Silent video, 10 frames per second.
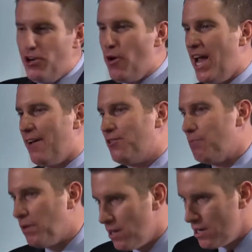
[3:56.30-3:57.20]
don't have to
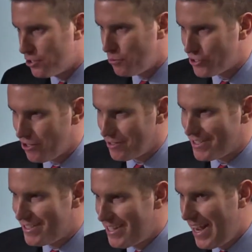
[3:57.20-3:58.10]
belong to a certain
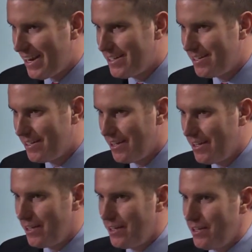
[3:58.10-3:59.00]
sect
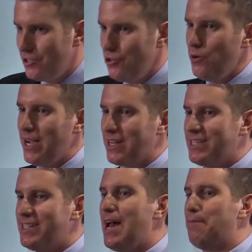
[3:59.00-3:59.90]
to
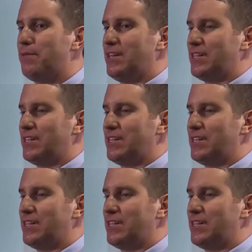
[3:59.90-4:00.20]
accept